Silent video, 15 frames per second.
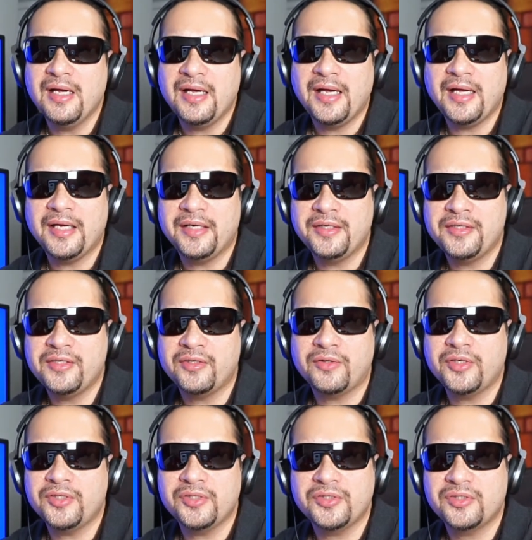and
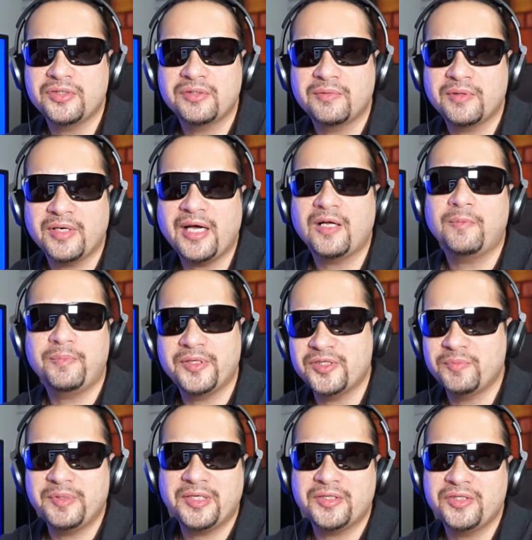you're just helpless
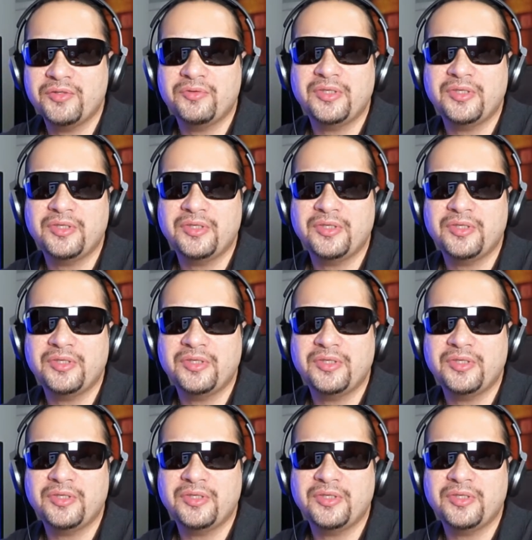because you